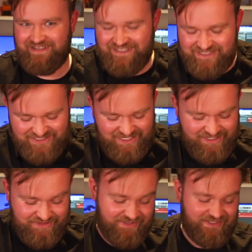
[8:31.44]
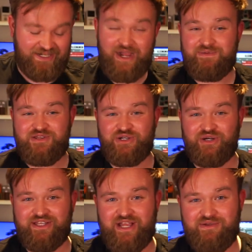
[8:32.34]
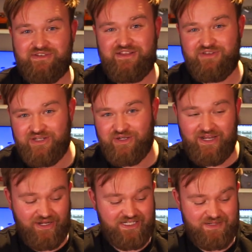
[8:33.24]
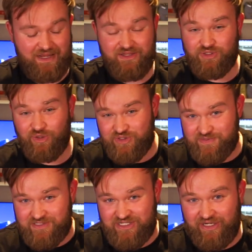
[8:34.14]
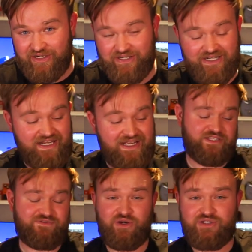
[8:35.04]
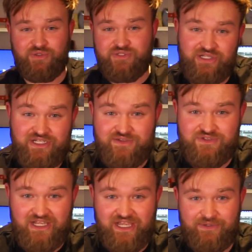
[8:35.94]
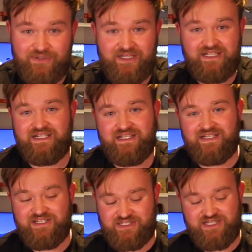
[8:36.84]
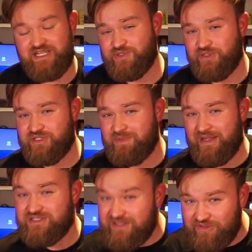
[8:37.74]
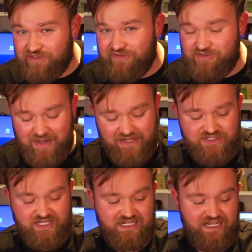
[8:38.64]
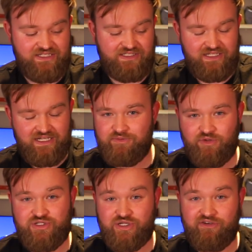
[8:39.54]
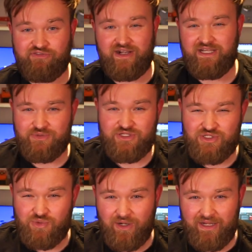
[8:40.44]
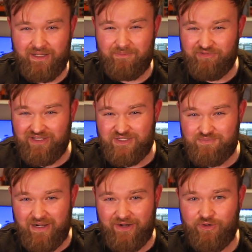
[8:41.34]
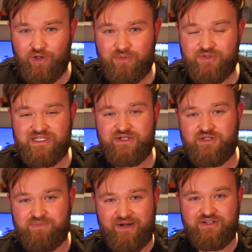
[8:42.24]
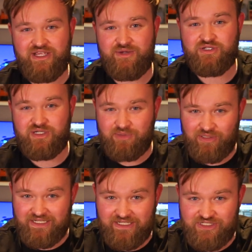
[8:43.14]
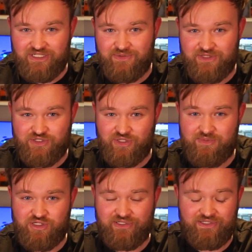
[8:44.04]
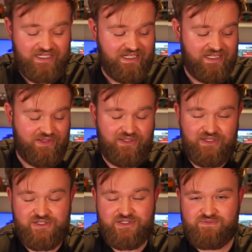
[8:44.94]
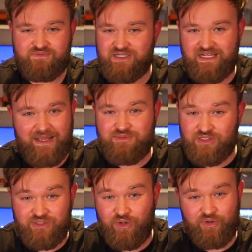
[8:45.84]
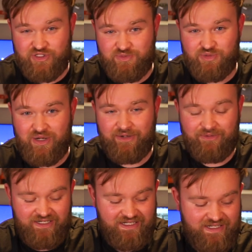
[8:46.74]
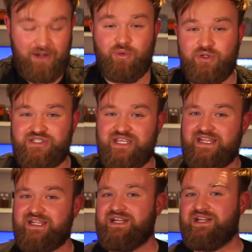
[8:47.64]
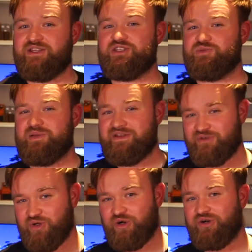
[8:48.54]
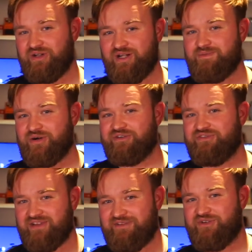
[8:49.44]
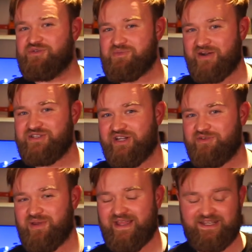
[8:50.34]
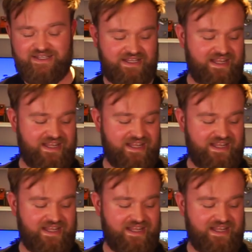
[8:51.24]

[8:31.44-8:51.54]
So I hope you enjoyed that. I hope it gave you an idea about this awesome guitar. As far as alternatives go, as I say, this one's about £750 second hand. I've also got a friend who was a Squire, I think it's Paranormal Series Baritone, which I'll put a link to in the description, that's absolutely awesome as well. I would say this is a bit of a cut above every other baritone I've played.